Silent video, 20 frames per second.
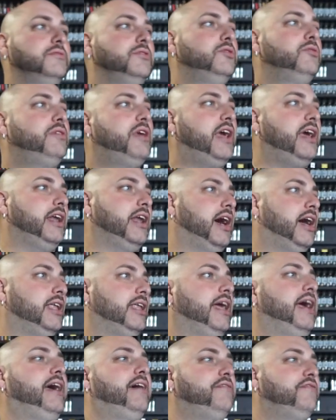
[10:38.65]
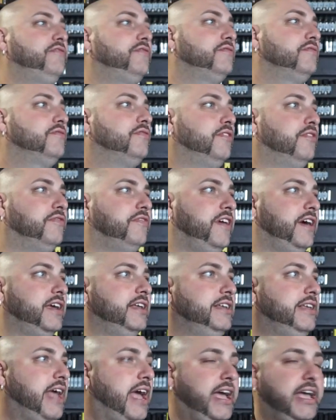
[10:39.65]
You cannot laugh for a
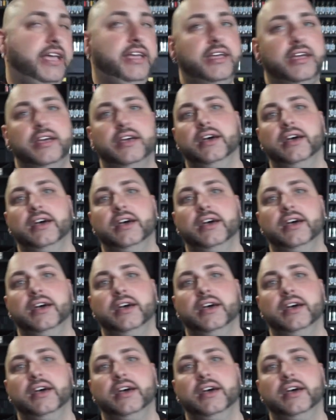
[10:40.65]
fucking day.